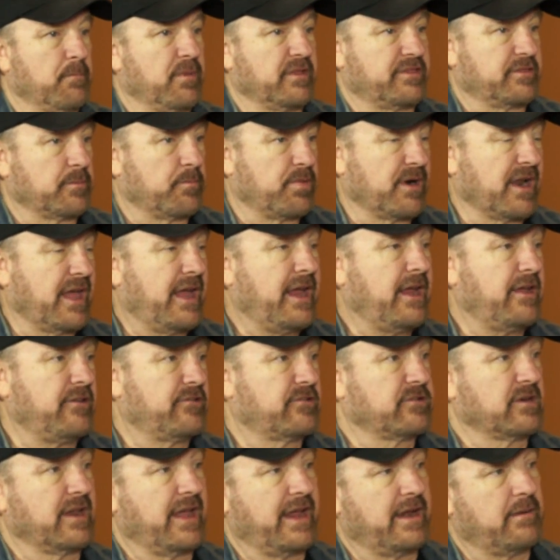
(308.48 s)
but the
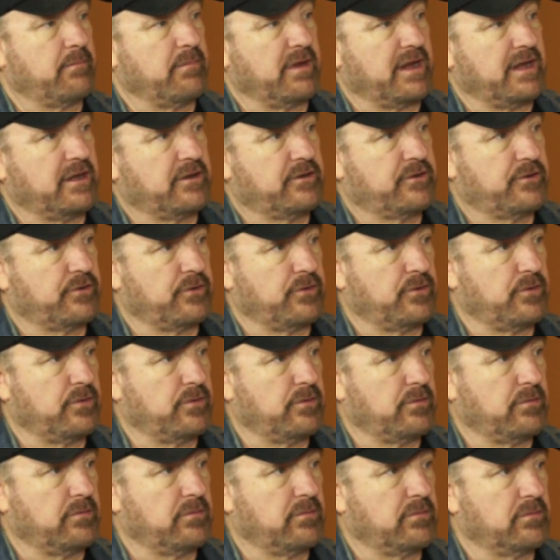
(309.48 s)
plays led me
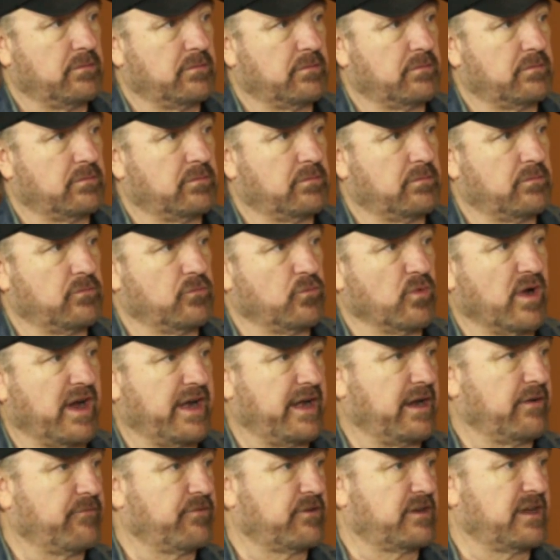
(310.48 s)
to
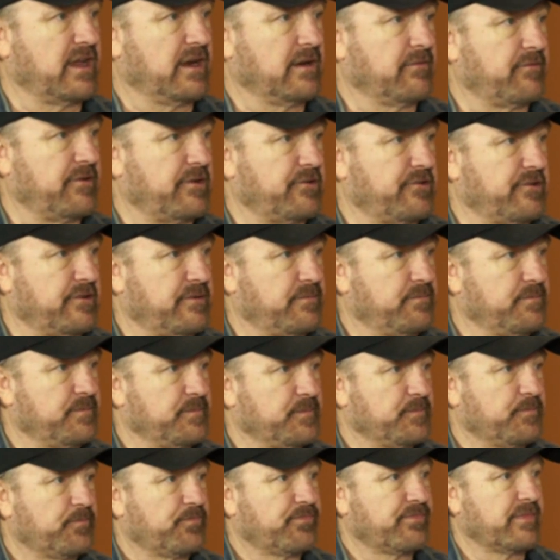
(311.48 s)
writing for television.
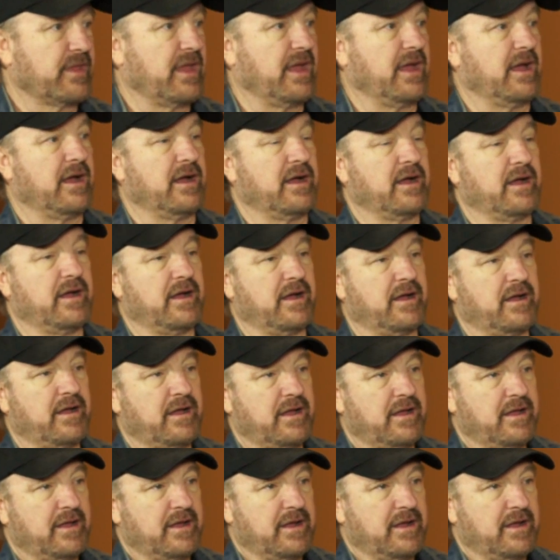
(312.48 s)
A